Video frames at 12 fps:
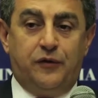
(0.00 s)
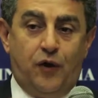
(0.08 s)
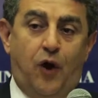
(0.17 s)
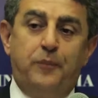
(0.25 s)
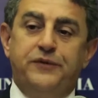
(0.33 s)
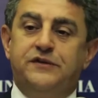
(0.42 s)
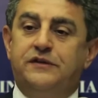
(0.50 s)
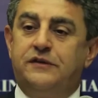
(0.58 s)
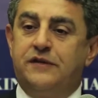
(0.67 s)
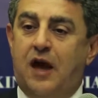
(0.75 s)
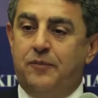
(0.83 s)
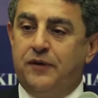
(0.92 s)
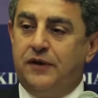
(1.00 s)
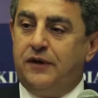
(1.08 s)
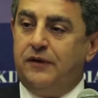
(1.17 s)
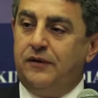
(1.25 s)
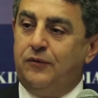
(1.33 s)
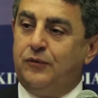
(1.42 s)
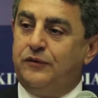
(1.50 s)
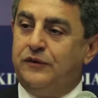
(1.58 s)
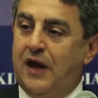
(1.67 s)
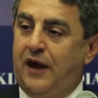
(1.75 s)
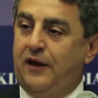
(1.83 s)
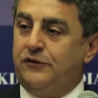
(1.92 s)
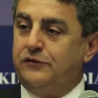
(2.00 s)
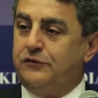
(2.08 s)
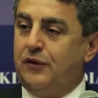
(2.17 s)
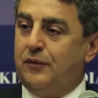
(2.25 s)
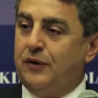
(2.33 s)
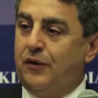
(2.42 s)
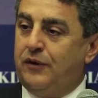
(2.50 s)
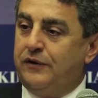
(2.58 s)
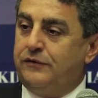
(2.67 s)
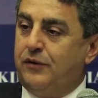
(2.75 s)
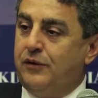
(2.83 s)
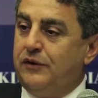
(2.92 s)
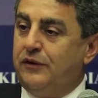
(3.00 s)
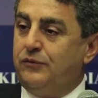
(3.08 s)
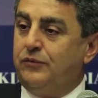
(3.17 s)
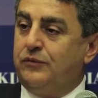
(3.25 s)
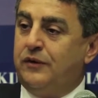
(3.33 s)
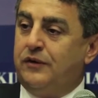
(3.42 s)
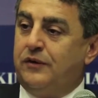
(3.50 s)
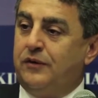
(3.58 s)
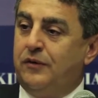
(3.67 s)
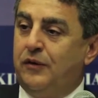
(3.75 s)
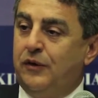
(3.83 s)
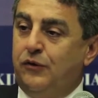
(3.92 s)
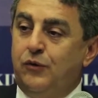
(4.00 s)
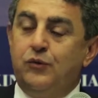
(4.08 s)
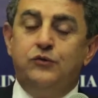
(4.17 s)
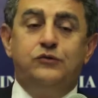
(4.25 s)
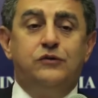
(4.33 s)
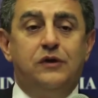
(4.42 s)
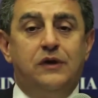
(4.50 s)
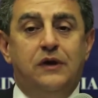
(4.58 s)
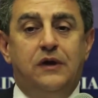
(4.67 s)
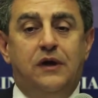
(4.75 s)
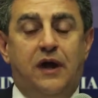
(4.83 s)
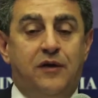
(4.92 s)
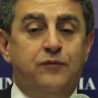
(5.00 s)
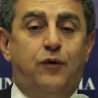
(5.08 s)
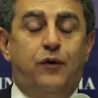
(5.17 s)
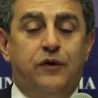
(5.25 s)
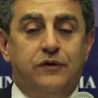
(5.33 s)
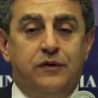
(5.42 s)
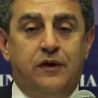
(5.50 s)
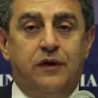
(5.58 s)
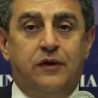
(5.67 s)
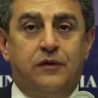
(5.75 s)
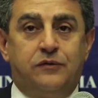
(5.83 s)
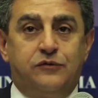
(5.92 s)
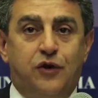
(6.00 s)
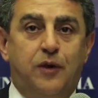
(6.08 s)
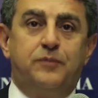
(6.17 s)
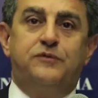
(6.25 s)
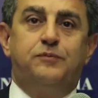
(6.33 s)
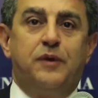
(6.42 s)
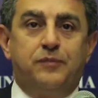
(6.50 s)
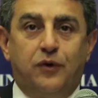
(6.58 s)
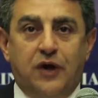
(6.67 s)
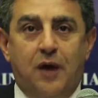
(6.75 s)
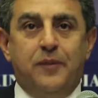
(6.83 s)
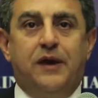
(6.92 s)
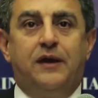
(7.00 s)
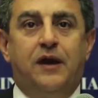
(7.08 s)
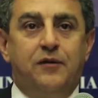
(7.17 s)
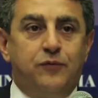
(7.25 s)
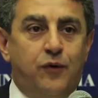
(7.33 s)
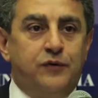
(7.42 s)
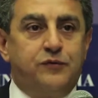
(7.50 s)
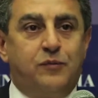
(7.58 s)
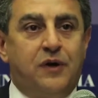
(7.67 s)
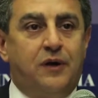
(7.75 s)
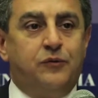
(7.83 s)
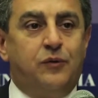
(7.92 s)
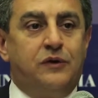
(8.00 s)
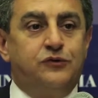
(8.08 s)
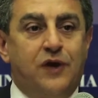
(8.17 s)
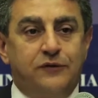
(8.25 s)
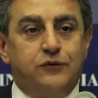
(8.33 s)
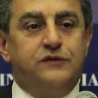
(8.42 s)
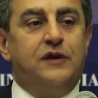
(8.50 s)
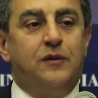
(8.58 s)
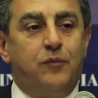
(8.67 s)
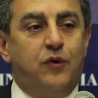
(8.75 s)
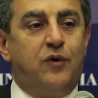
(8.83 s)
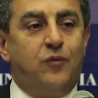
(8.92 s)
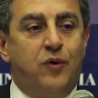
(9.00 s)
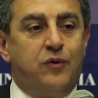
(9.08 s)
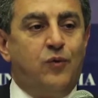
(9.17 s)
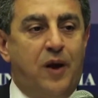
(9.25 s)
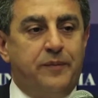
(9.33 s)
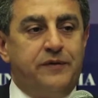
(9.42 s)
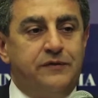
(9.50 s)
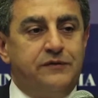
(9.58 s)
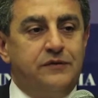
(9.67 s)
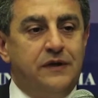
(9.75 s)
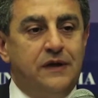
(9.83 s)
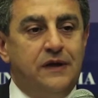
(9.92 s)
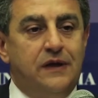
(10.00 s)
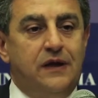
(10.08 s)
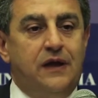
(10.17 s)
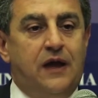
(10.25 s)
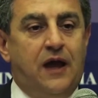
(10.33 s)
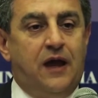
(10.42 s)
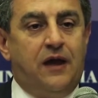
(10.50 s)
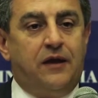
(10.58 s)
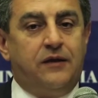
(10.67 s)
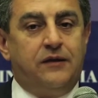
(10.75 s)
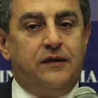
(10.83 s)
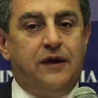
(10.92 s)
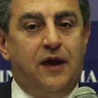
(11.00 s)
The opposite is happening with Daesh going on and so on, that there are huge envoy trips, people coming, envoys from around the world, trying to sell more and more weapons. And